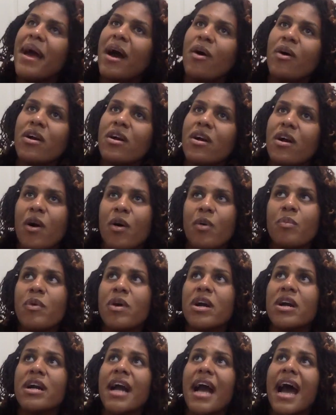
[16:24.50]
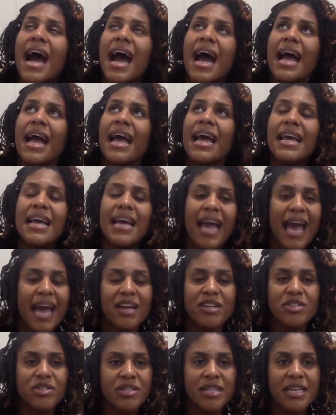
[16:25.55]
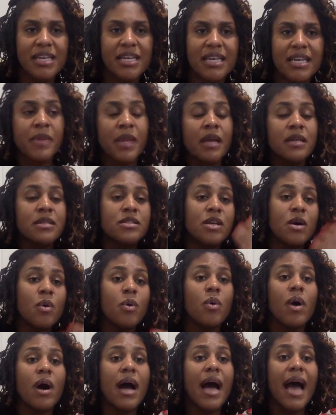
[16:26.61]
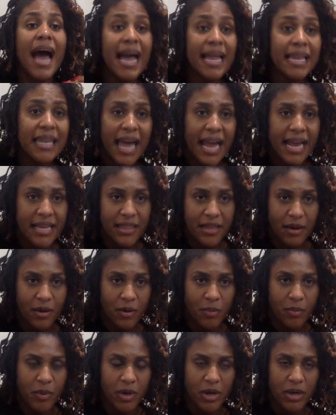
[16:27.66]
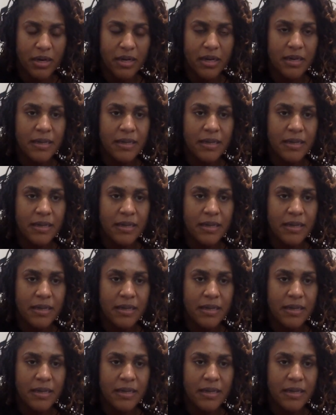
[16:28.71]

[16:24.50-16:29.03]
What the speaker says: about our homework, I actually, so I like the homework